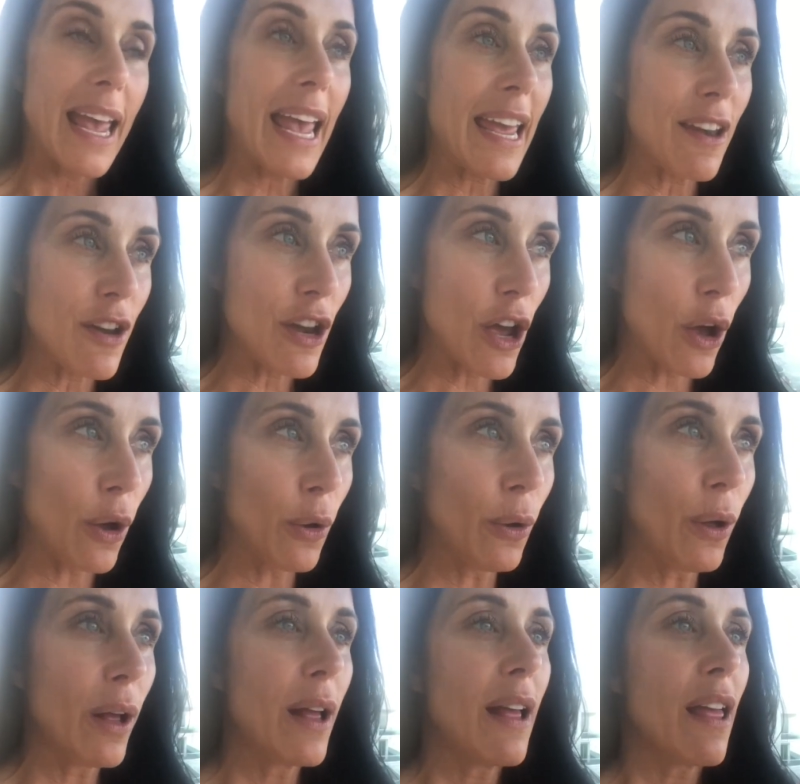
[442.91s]
and
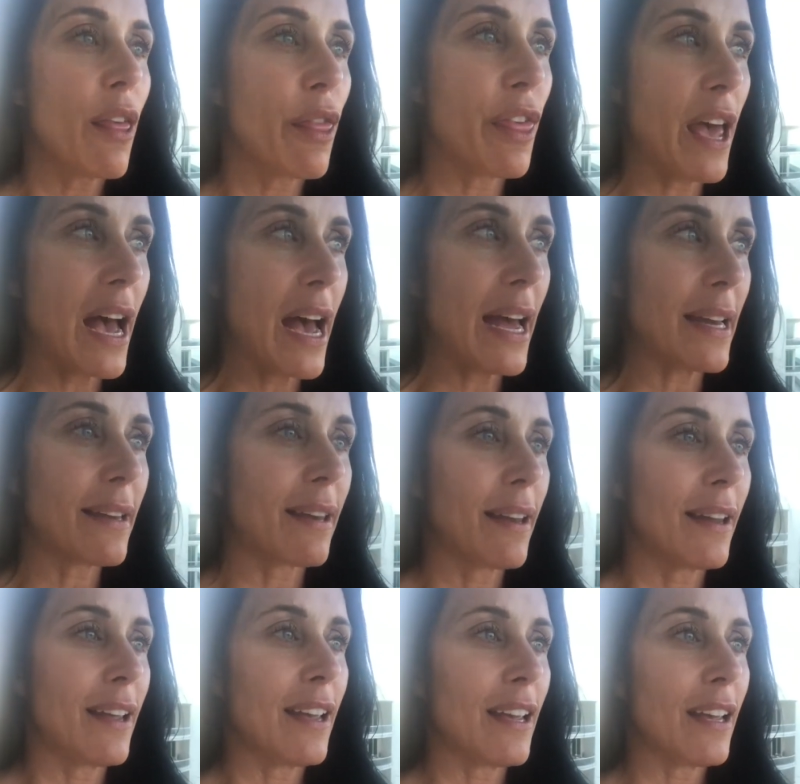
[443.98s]
know that
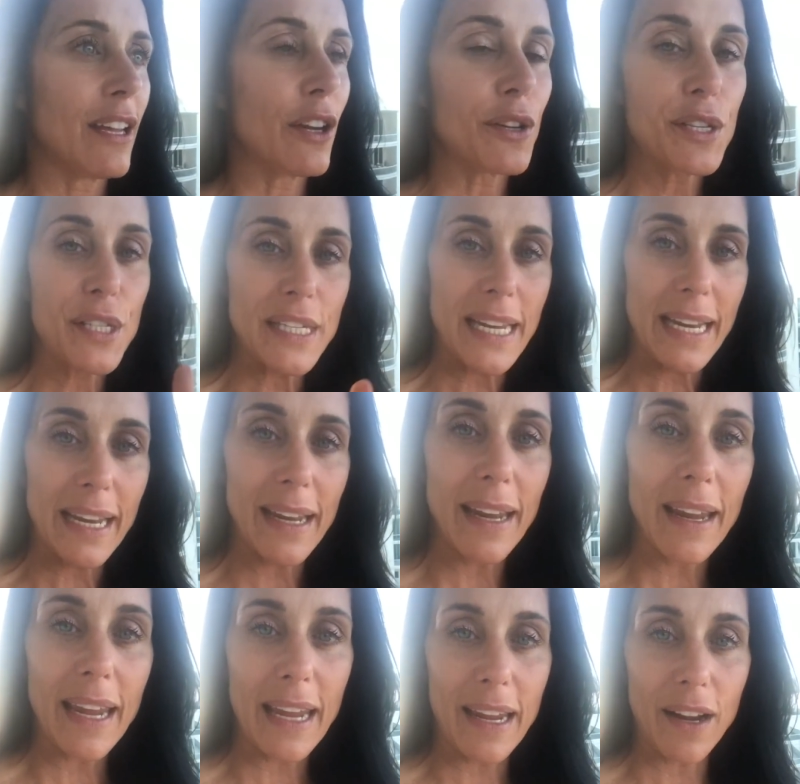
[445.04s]
you're
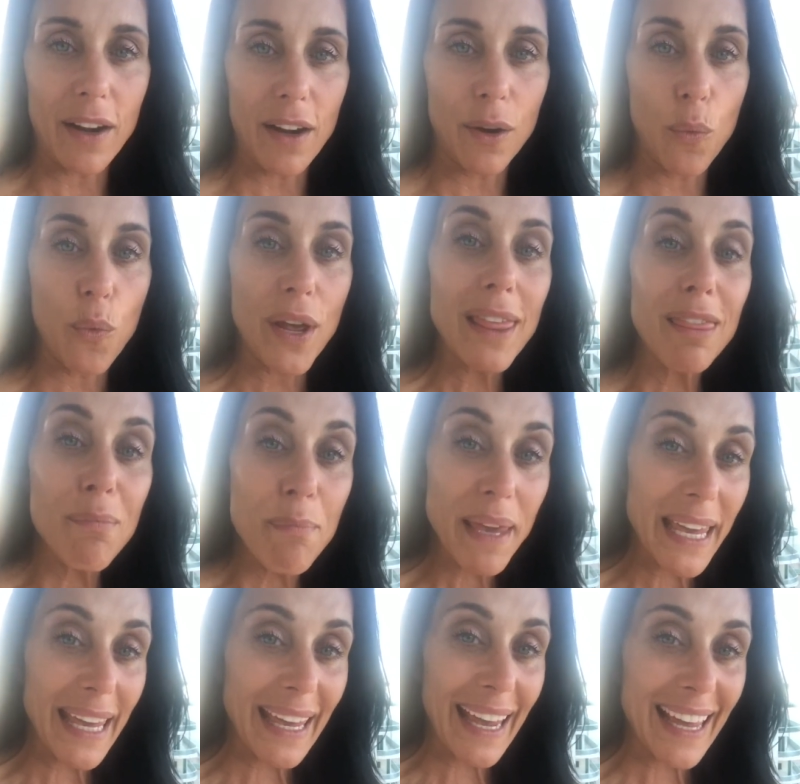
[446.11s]
sitting here with
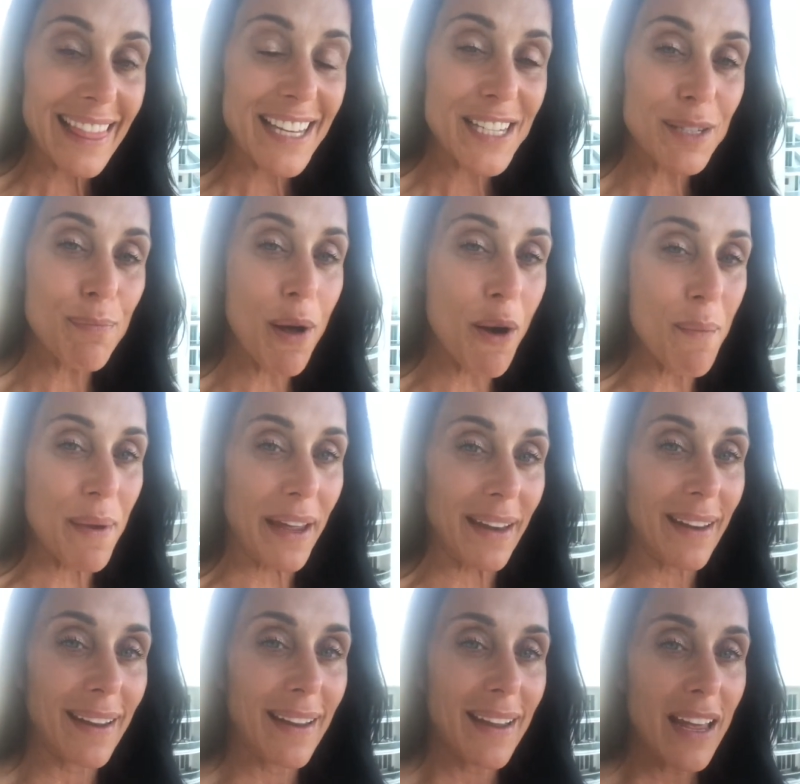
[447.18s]
me at this moment
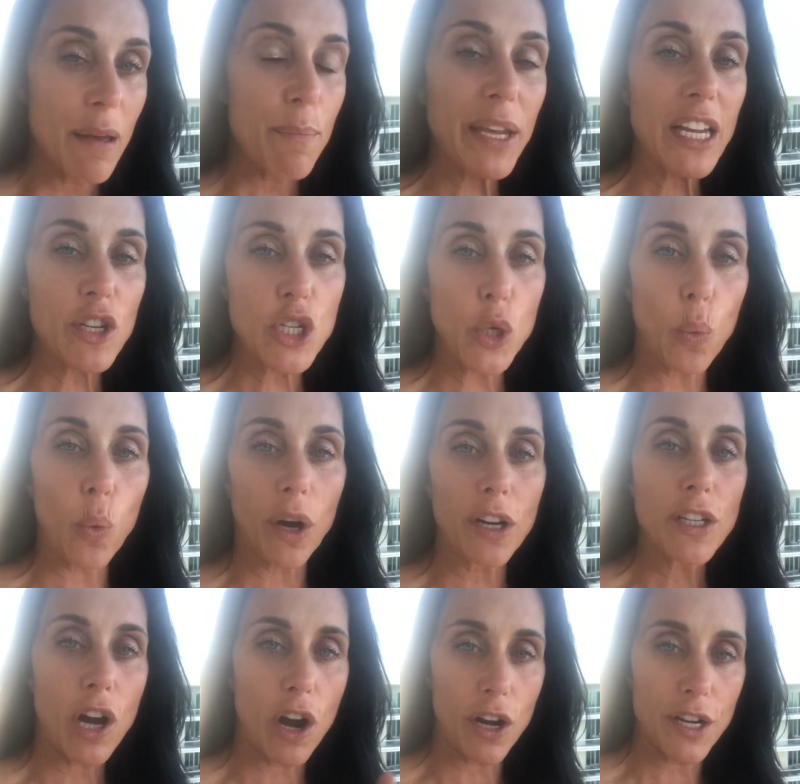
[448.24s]
because you
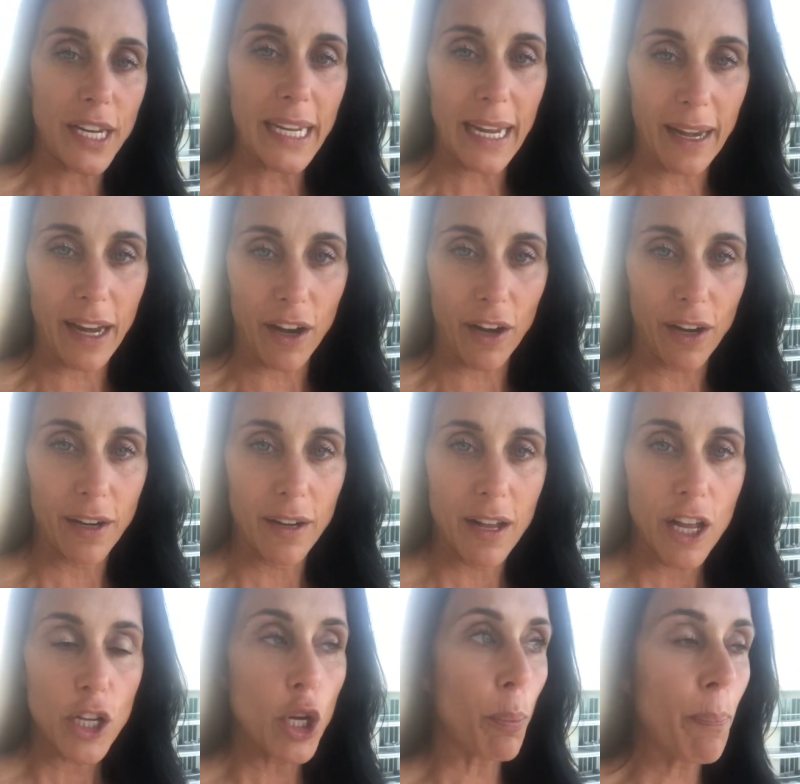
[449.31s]
worked hard to get here.
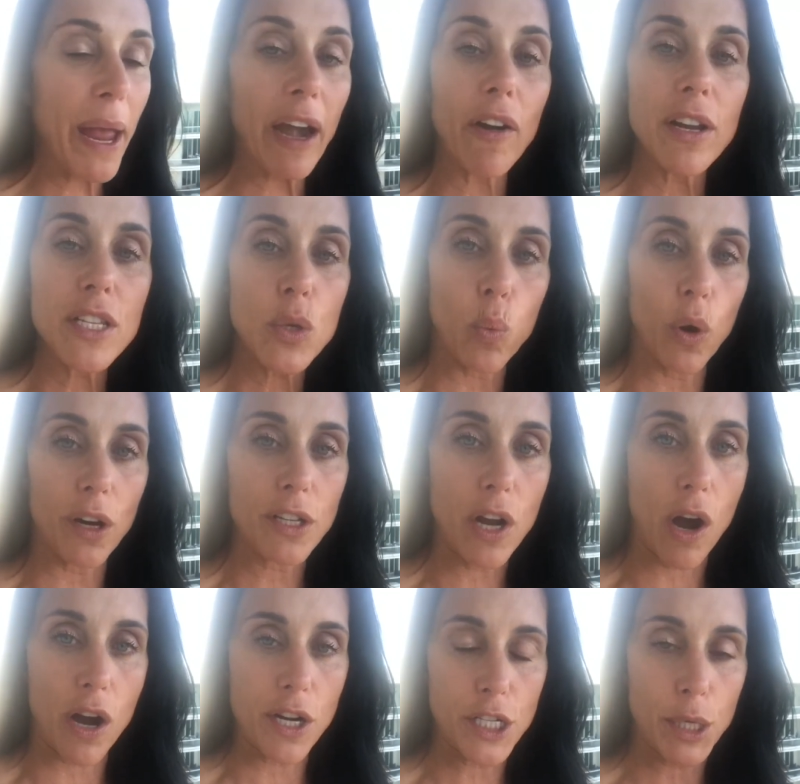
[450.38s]
Your parents worked
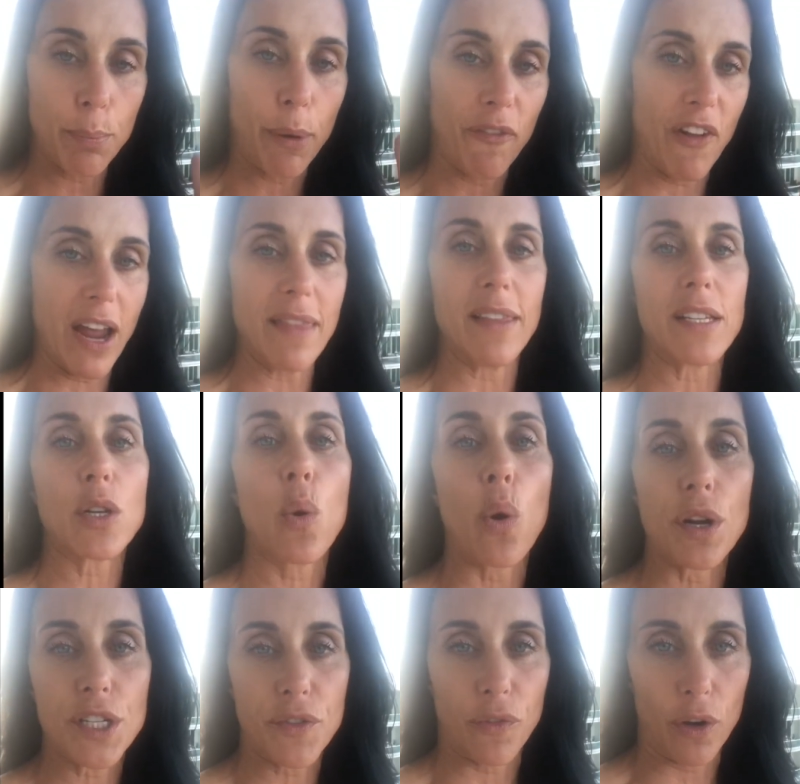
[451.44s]
hard to provide this
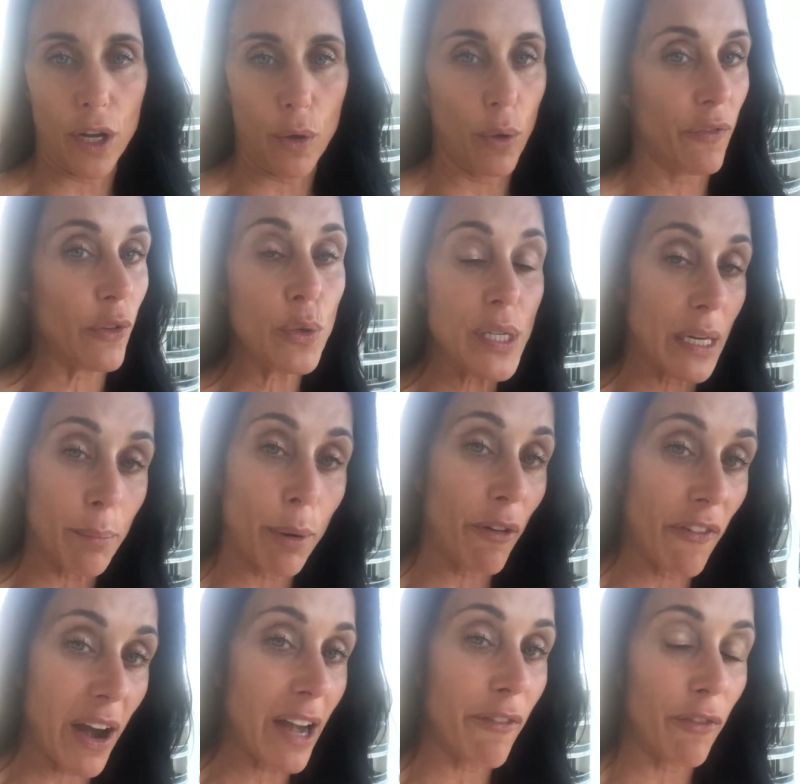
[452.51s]
course for you if you didn't
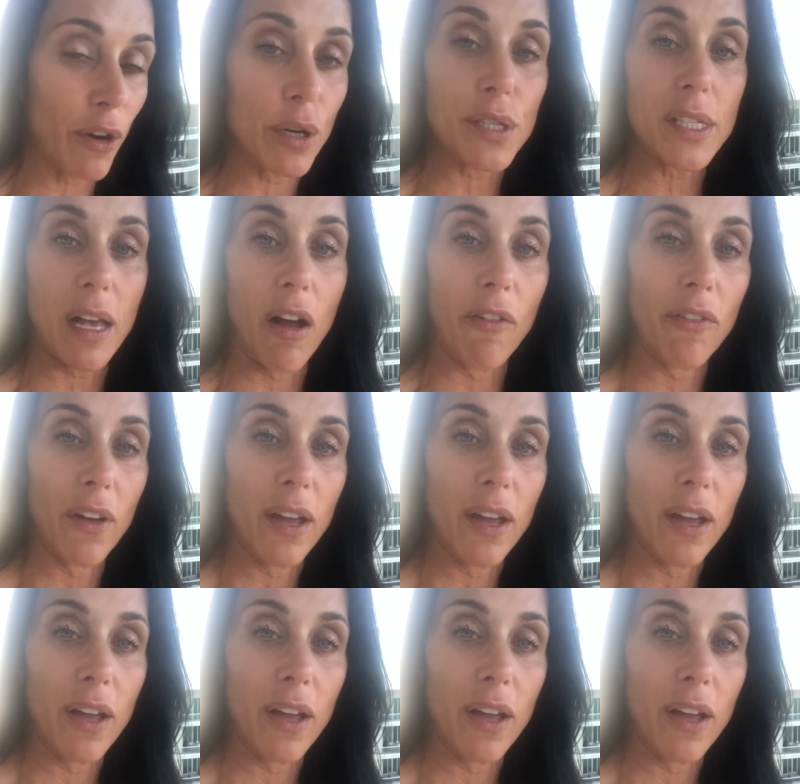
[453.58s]
provide it for yourself.